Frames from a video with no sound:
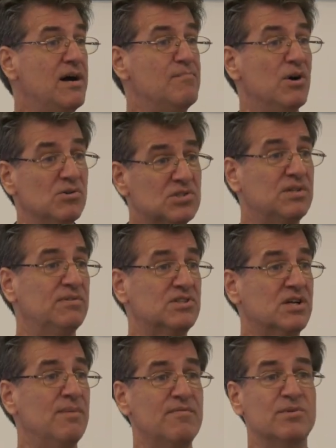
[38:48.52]
most of us
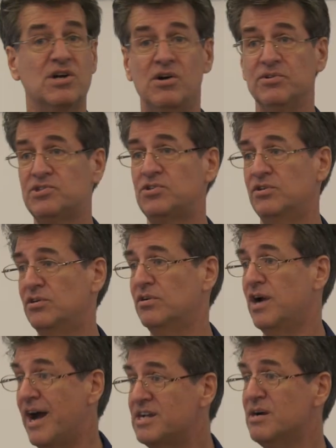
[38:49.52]
come from a
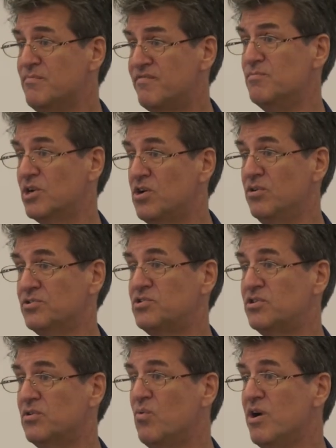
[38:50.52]
culture. I come from a
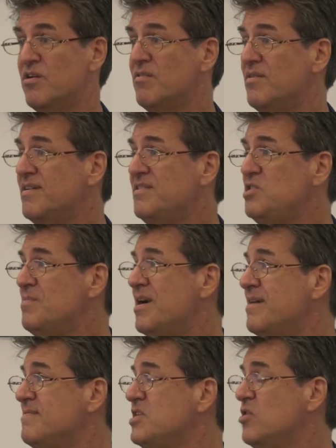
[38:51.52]
culture where
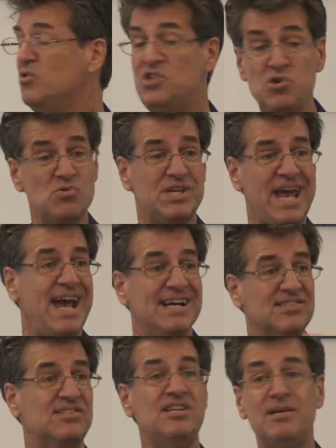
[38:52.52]

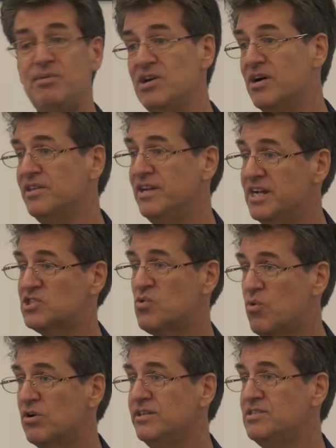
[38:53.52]
can't see beyond the next
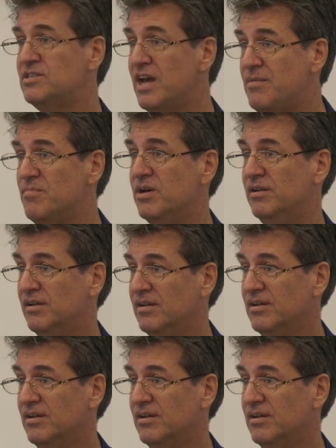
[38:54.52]
quarterly statement.